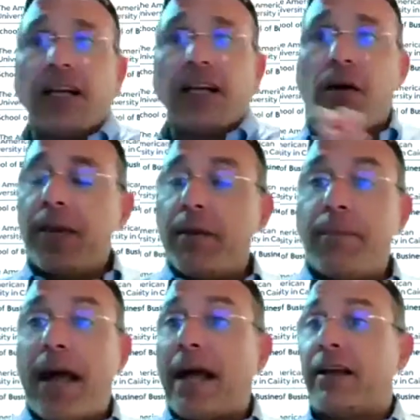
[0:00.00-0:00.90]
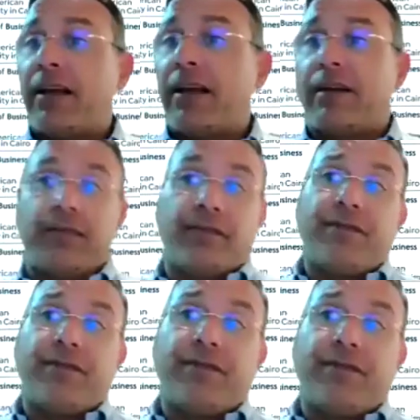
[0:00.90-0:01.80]
coming back,
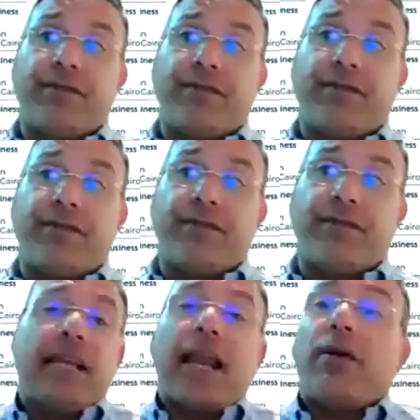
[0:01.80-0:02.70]
flexibility in